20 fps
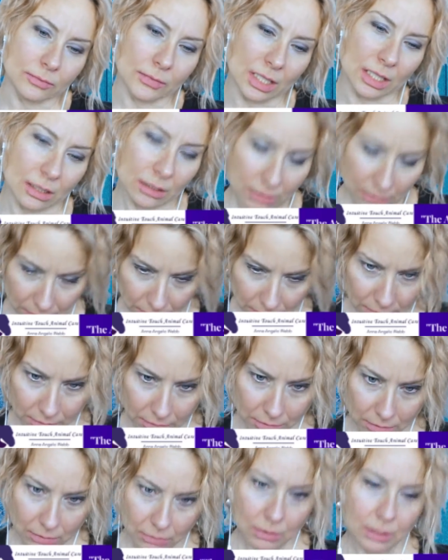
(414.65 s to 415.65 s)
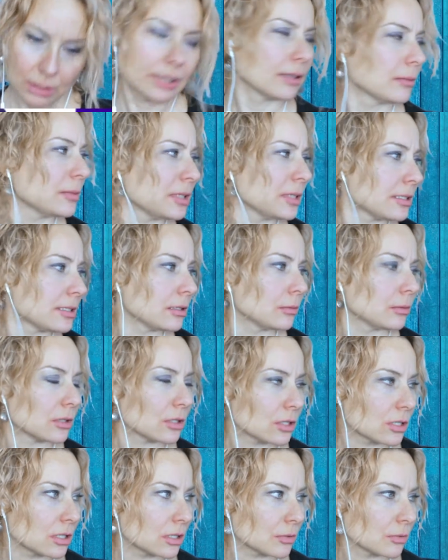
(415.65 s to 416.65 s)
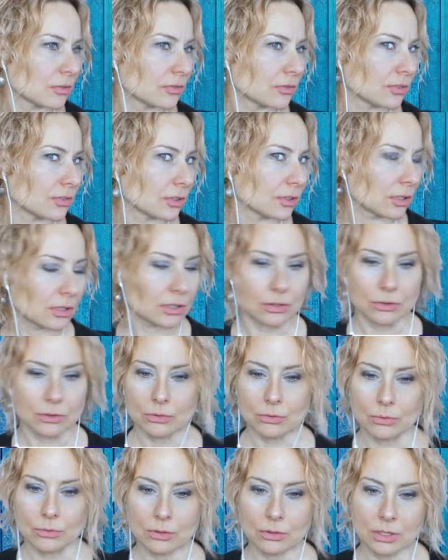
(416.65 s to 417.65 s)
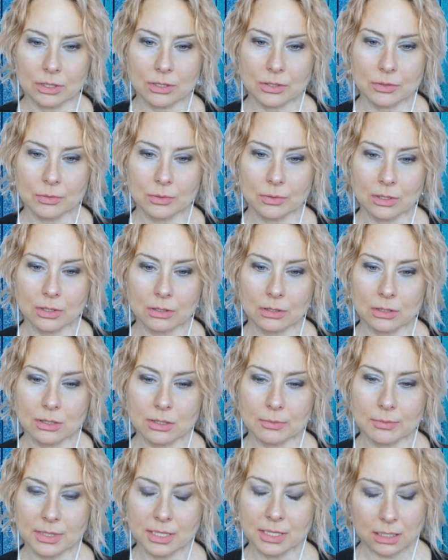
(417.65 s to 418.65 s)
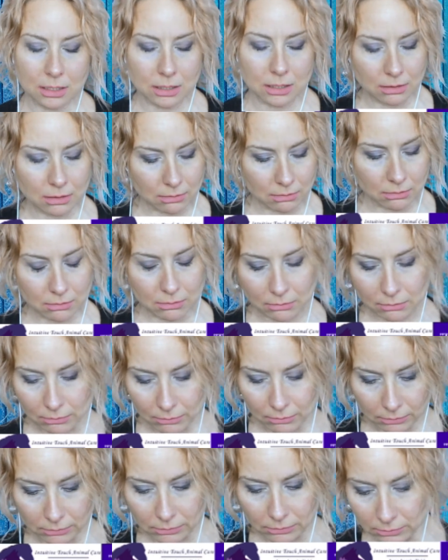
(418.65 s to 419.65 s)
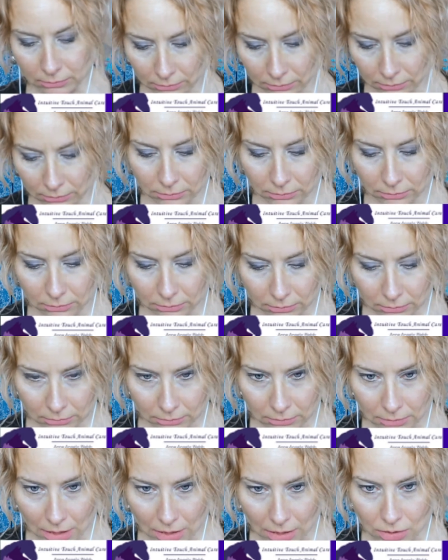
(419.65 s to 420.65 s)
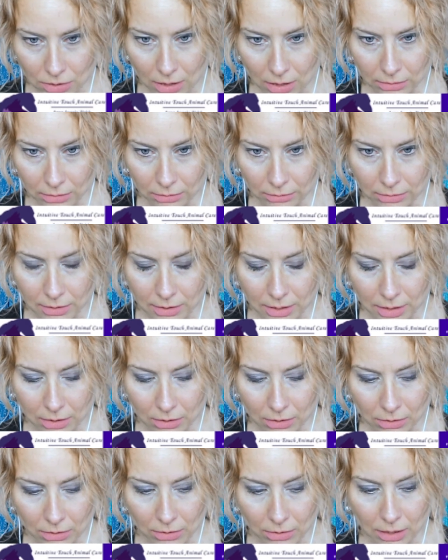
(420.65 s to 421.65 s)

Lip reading: Yeah. Okay, let me see what she's referring to. I just want to, because I'm seeing a dog that looks like her